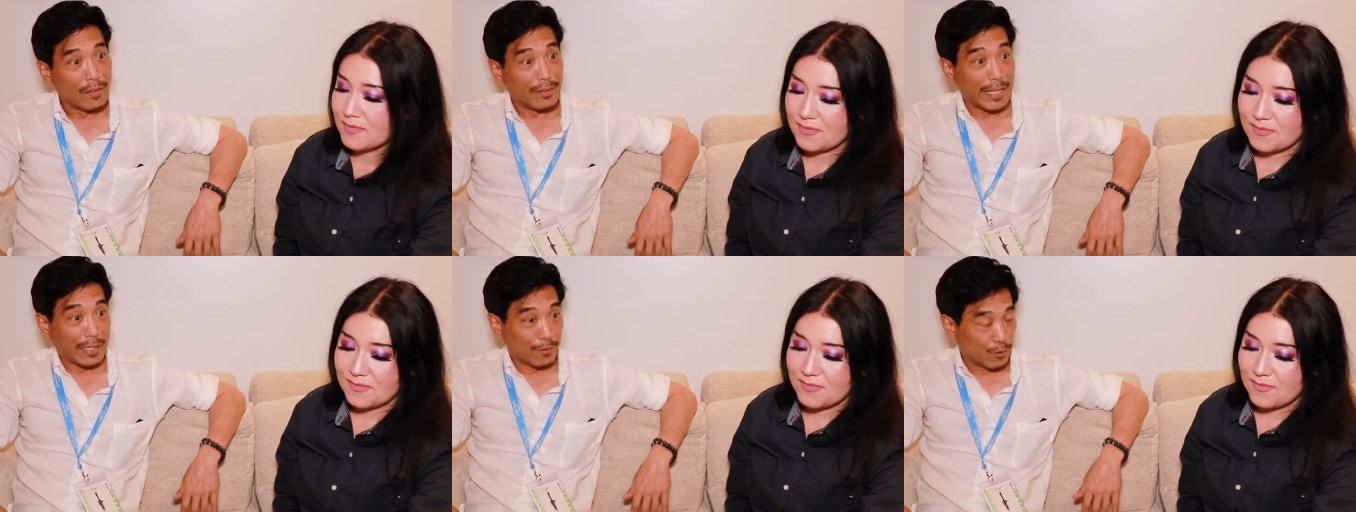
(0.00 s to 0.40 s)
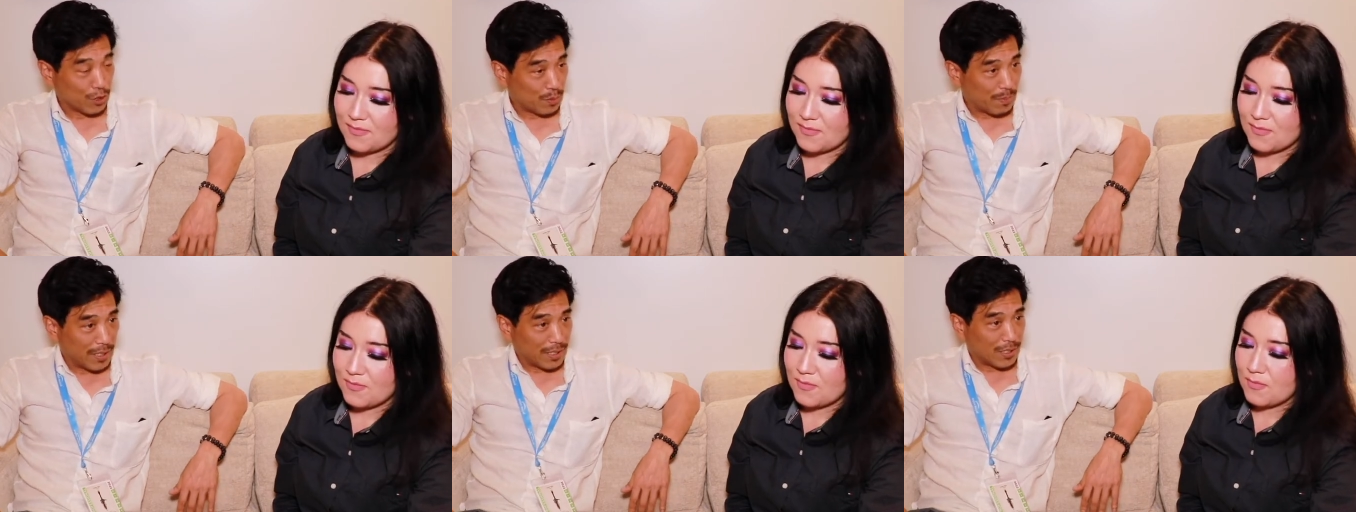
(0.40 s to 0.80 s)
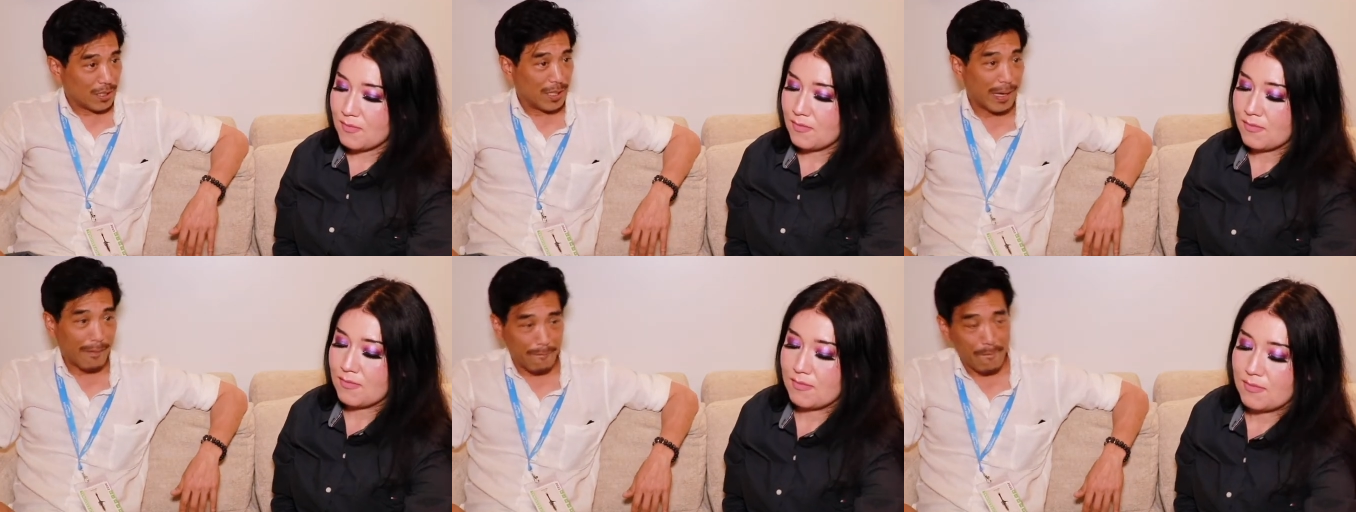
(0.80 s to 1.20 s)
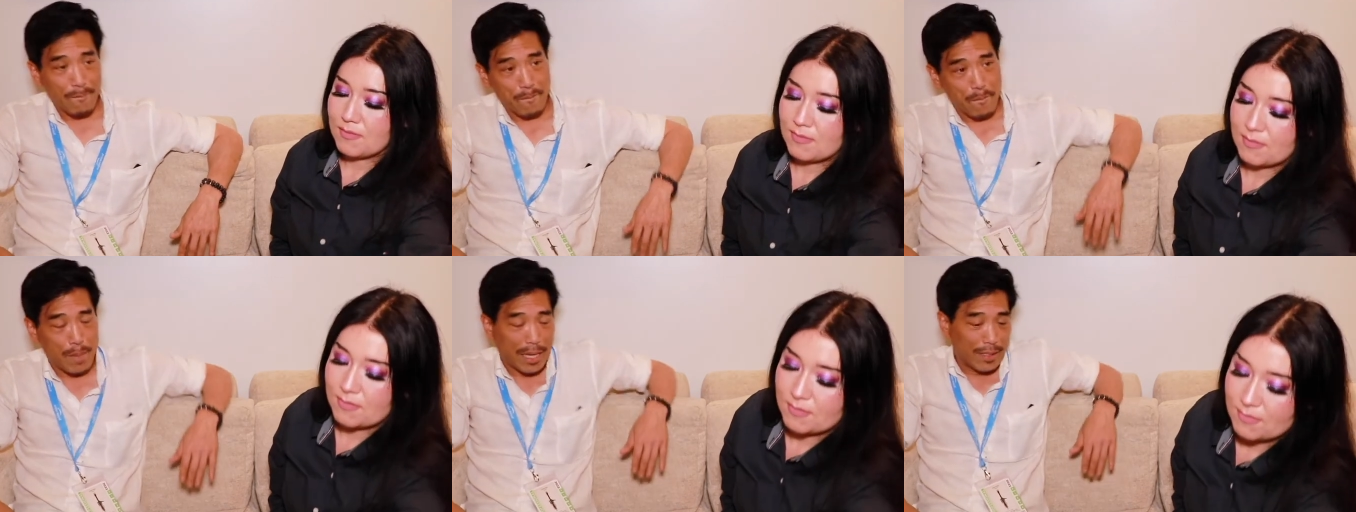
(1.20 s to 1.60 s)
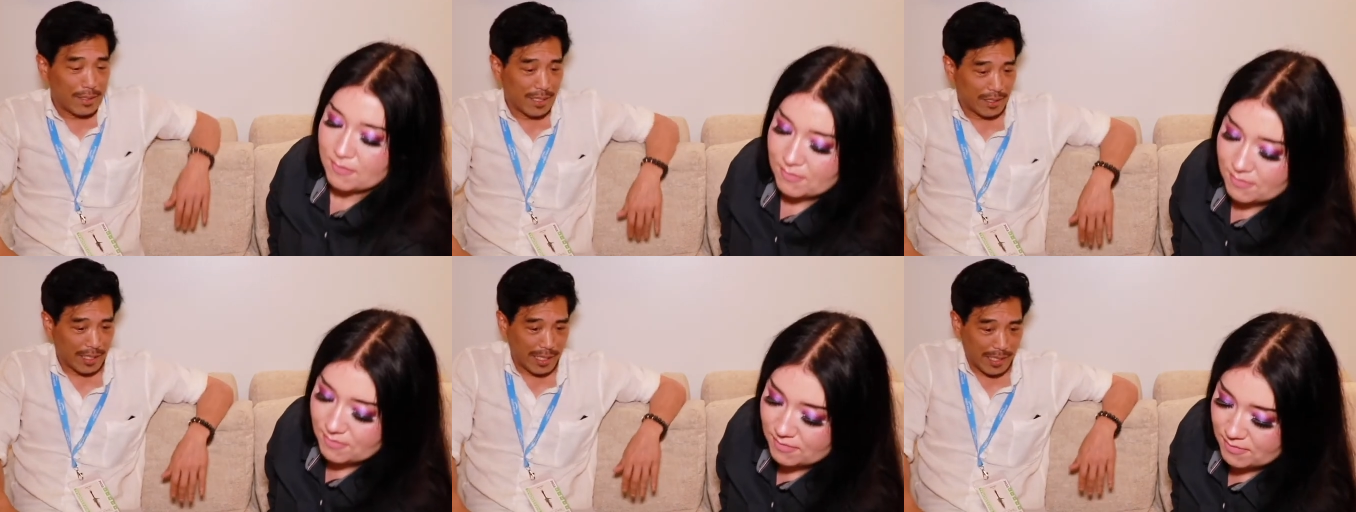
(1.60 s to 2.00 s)
Speaker 1: Necrospace. So, yeah, Ben
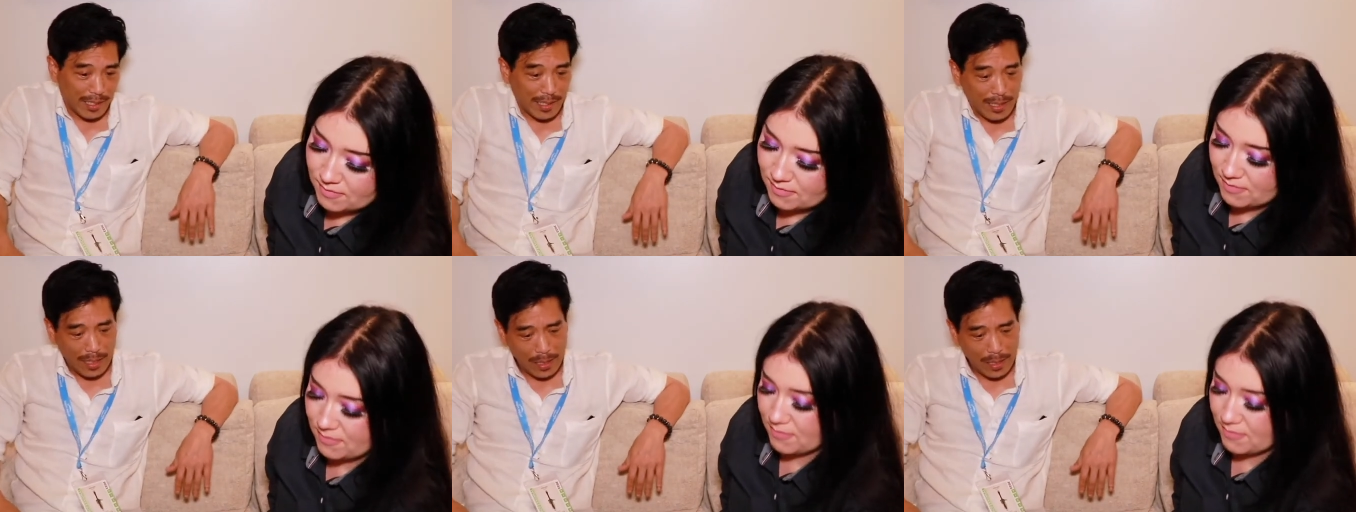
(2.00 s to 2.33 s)
Takeda